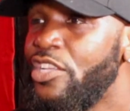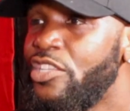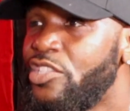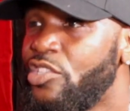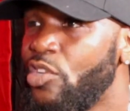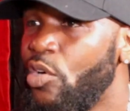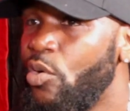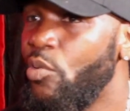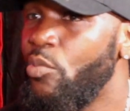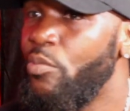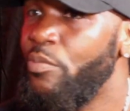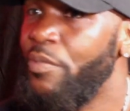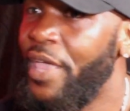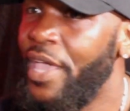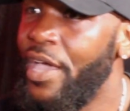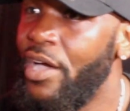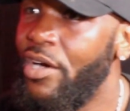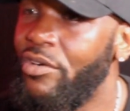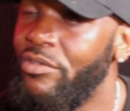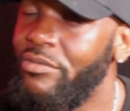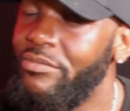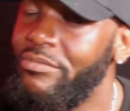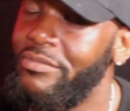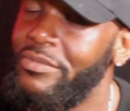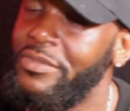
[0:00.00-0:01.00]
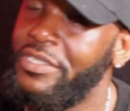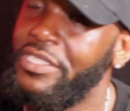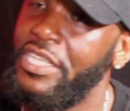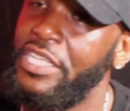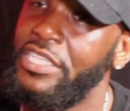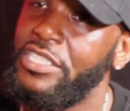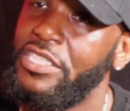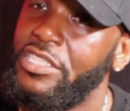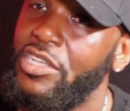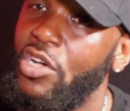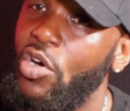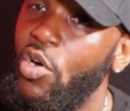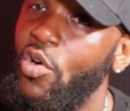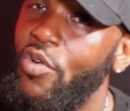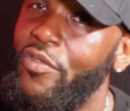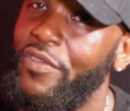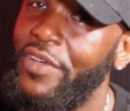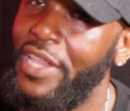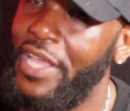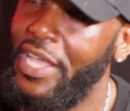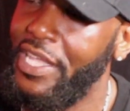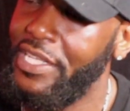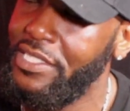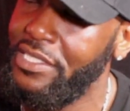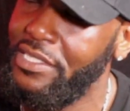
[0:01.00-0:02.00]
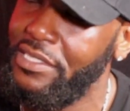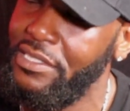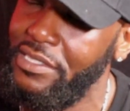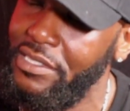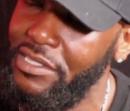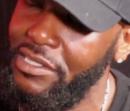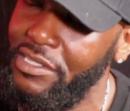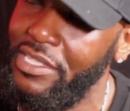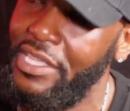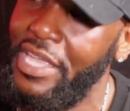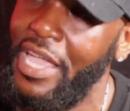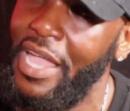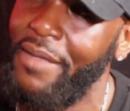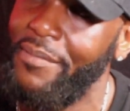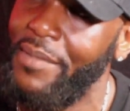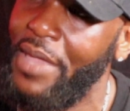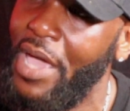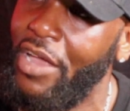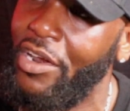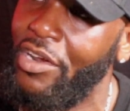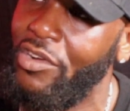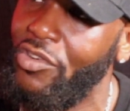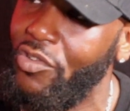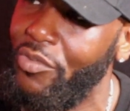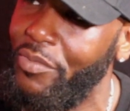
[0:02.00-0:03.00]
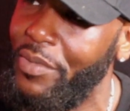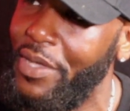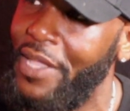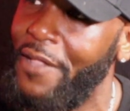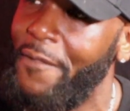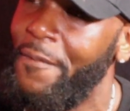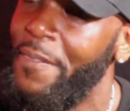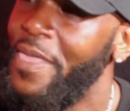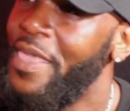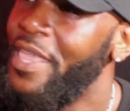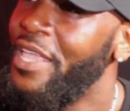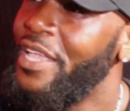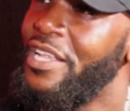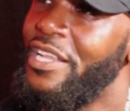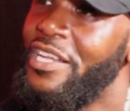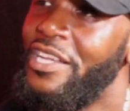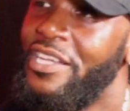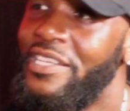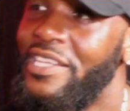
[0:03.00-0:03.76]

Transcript: that. So now, since COVID has came down a little bit,